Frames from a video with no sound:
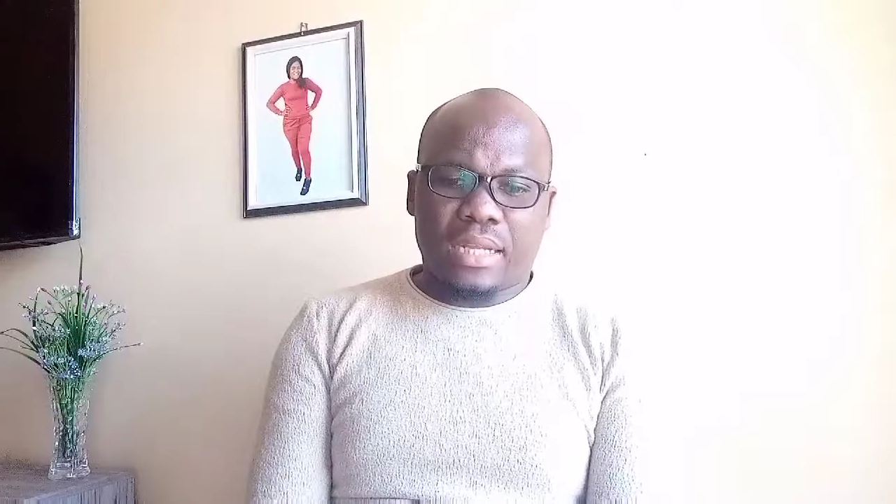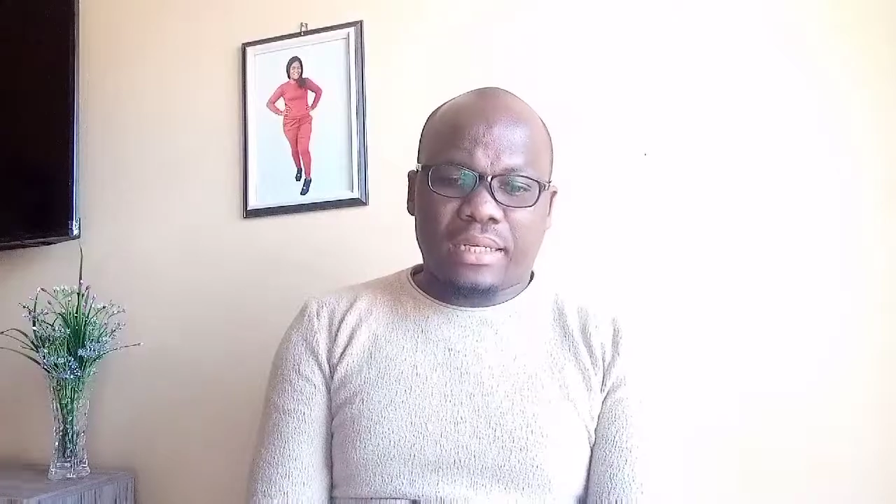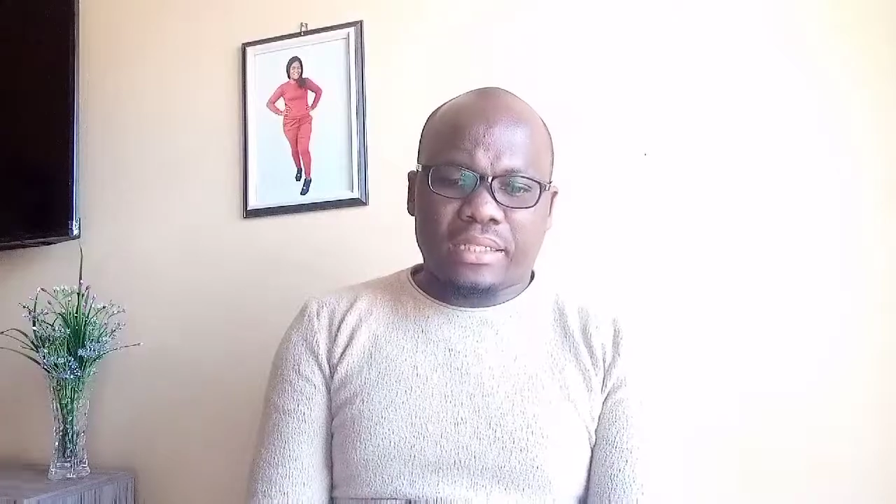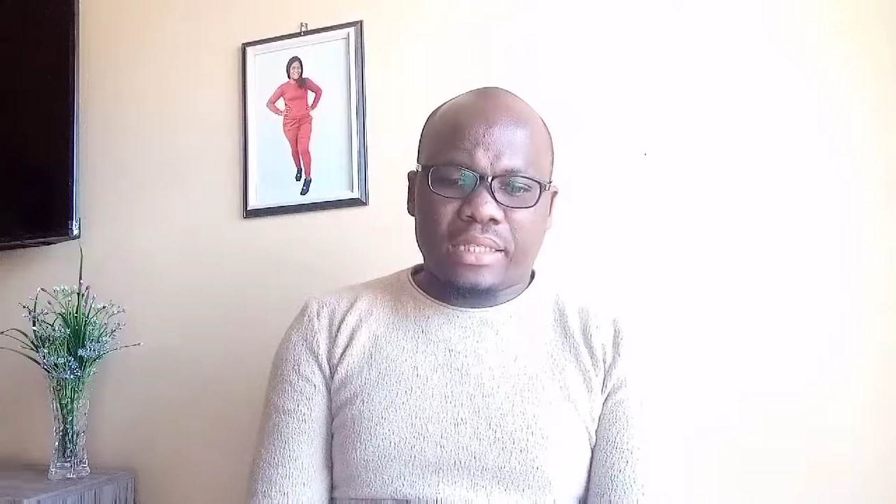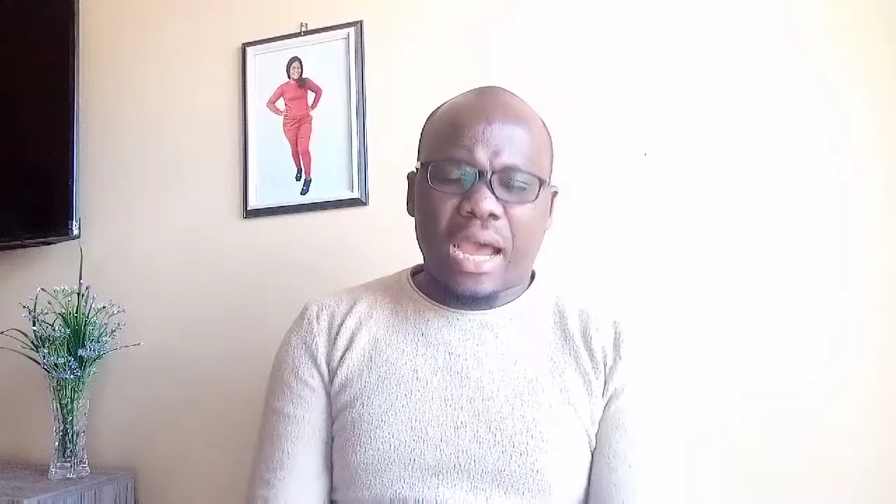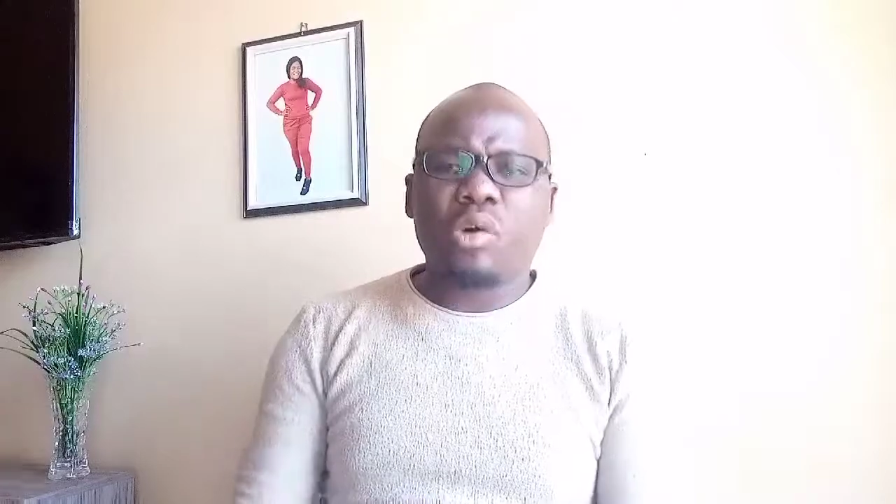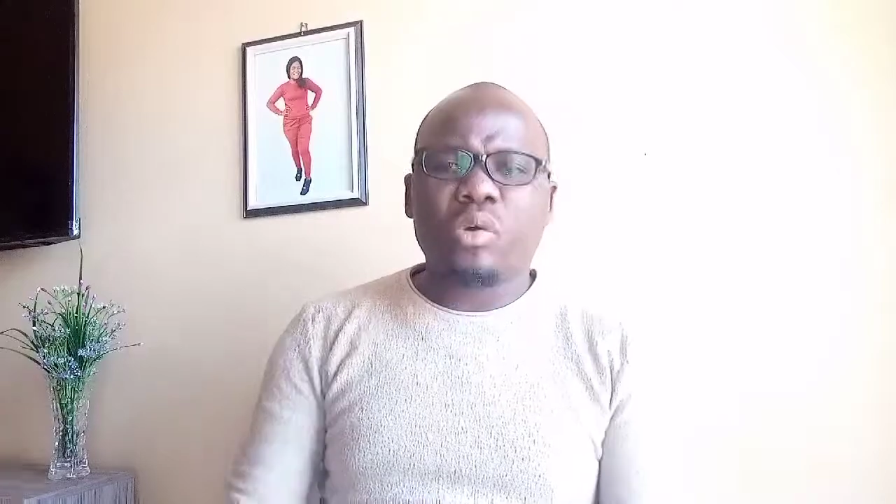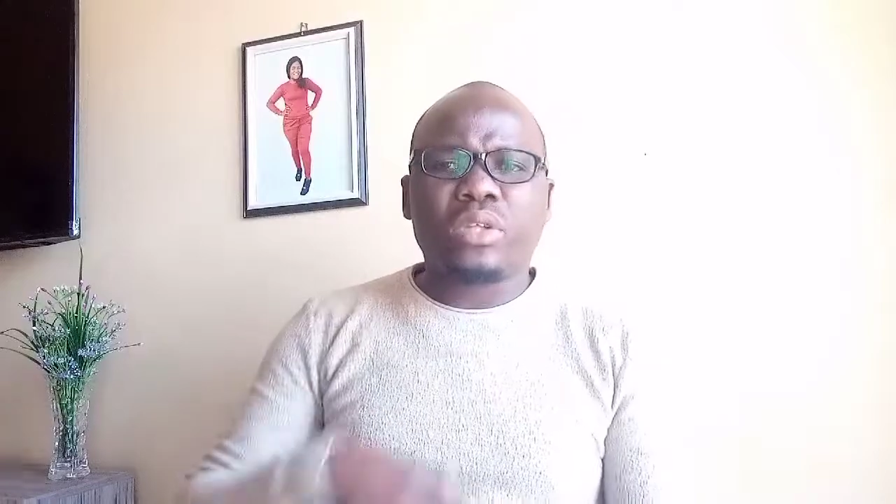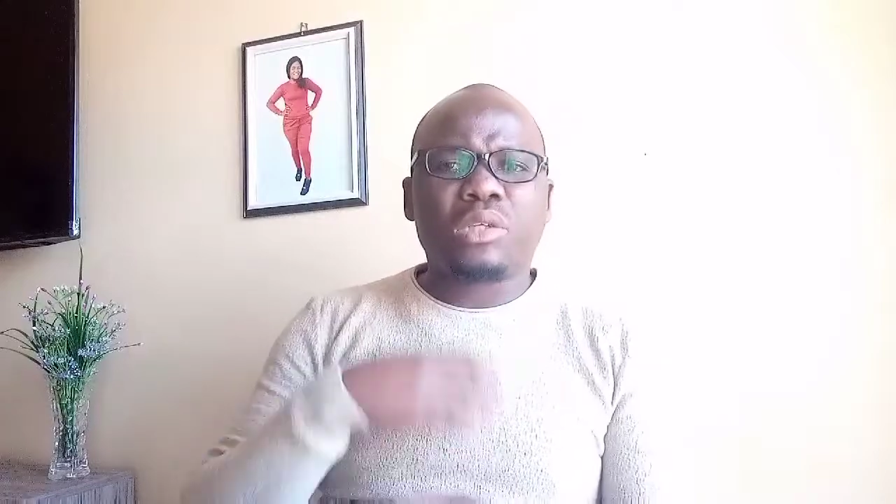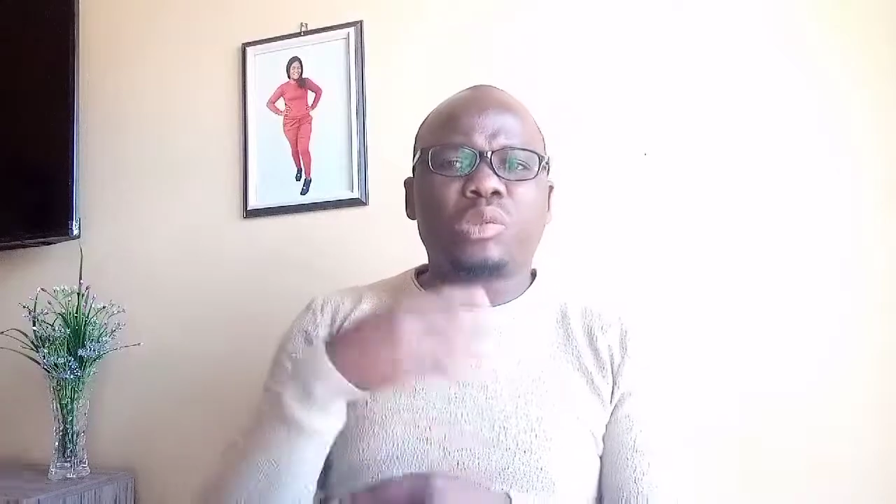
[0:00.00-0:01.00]
and
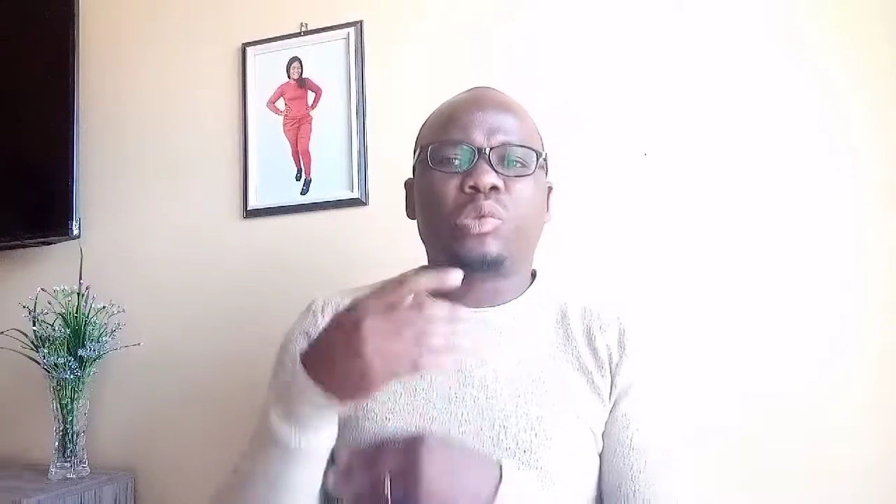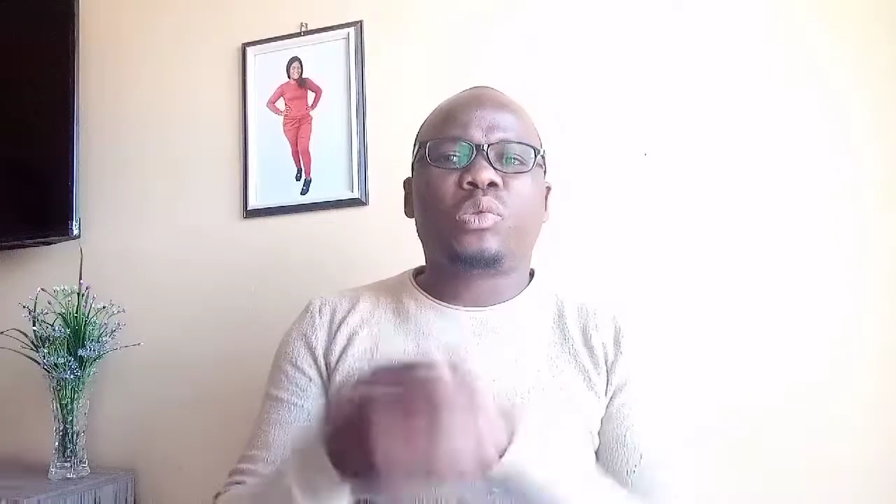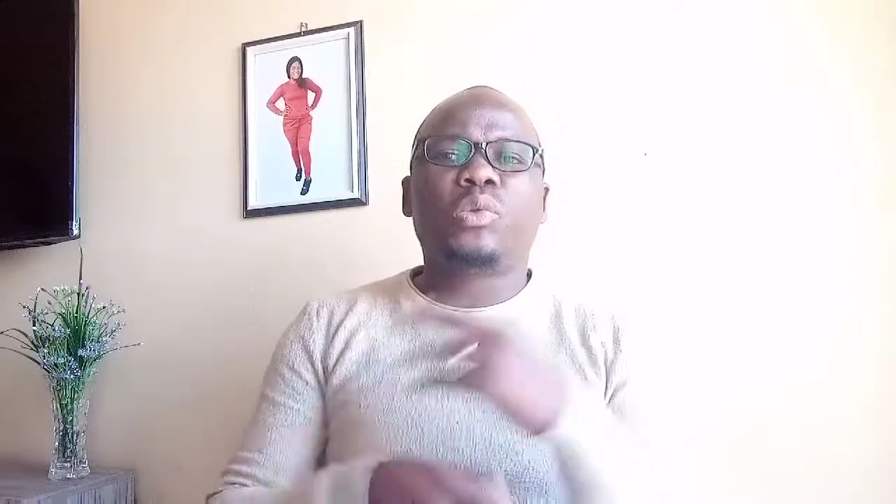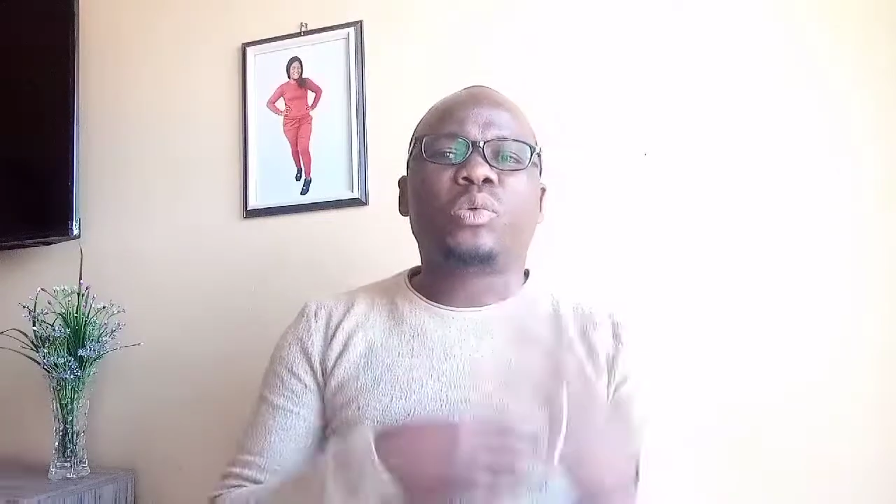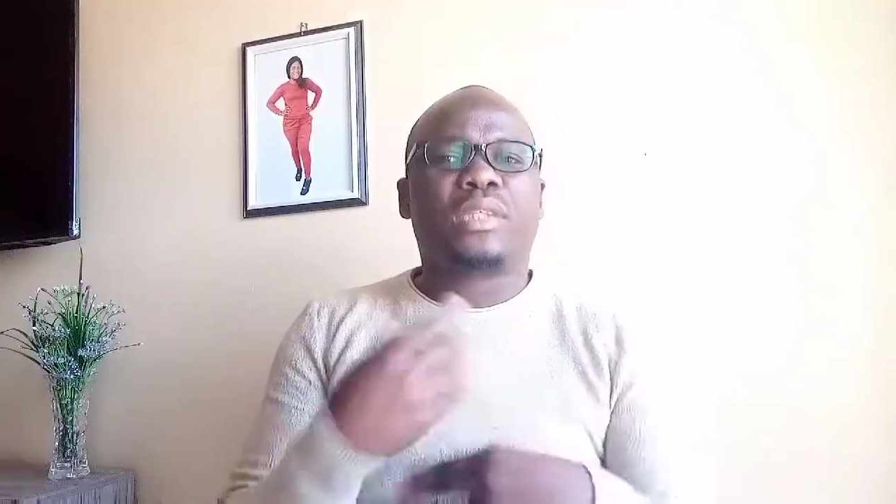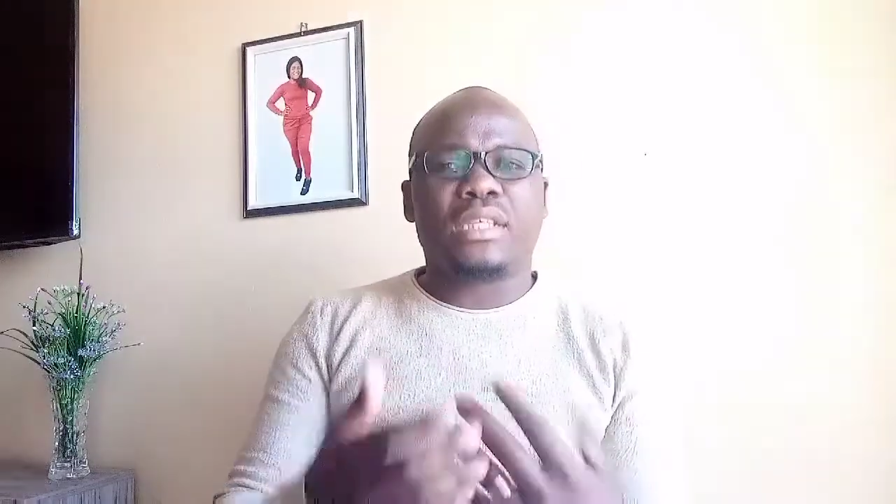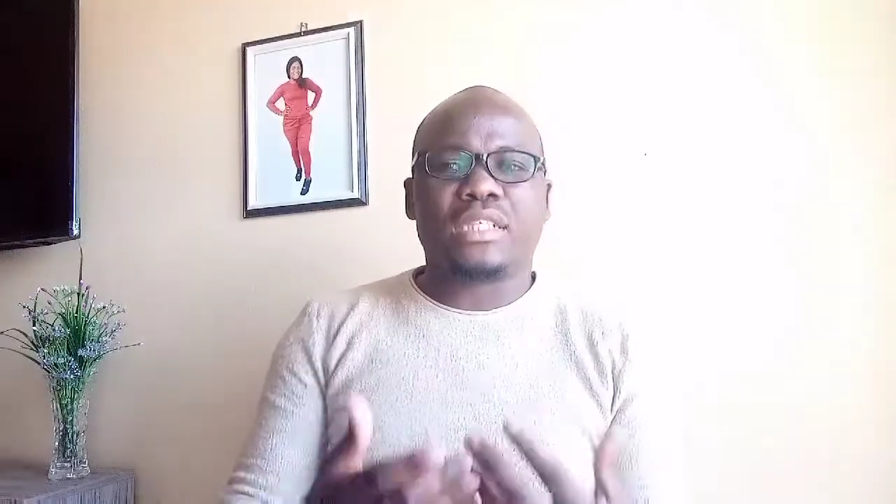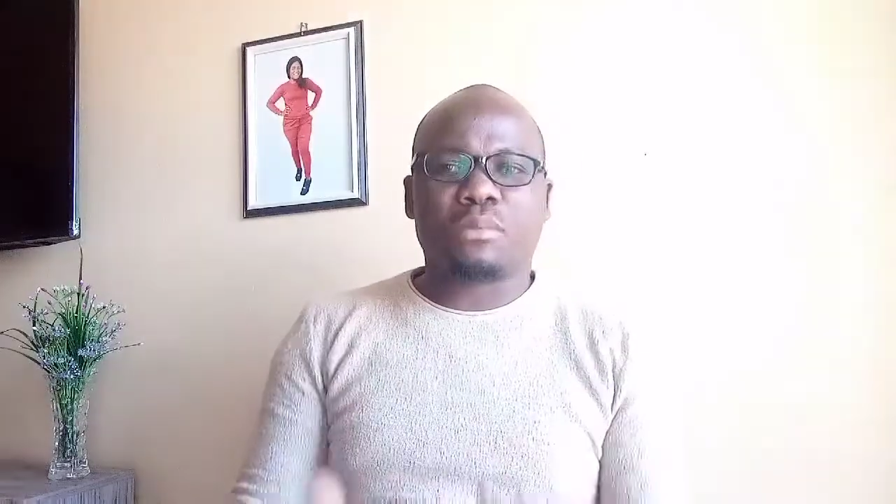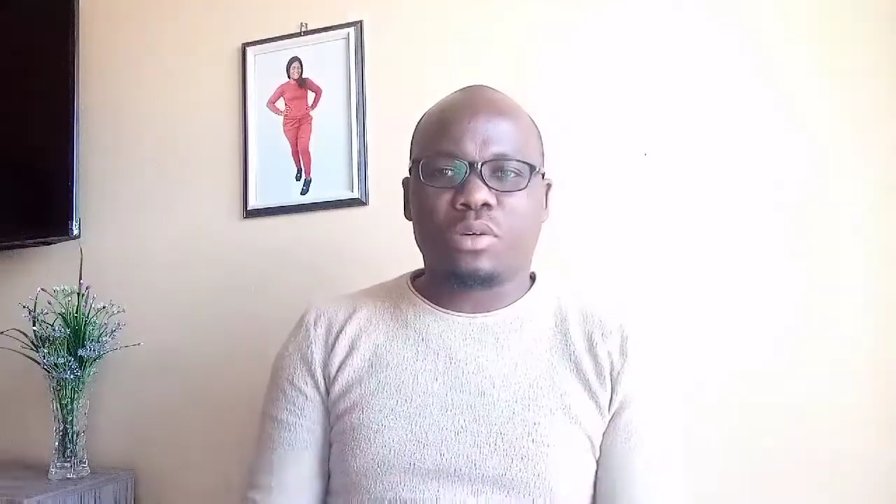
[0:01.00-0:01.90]
how they do things,